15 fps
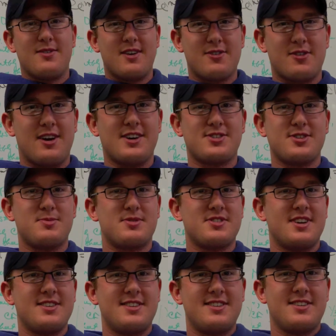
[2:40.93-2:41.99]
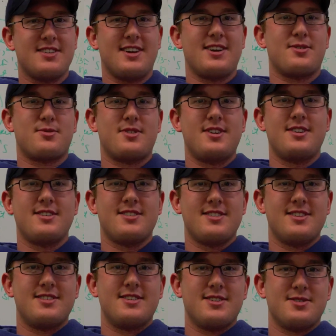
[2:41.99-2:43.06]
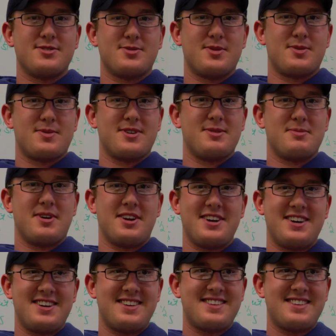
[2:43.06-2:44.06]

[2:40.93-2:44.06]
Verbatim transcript: Never actually presented to like real adults with real money.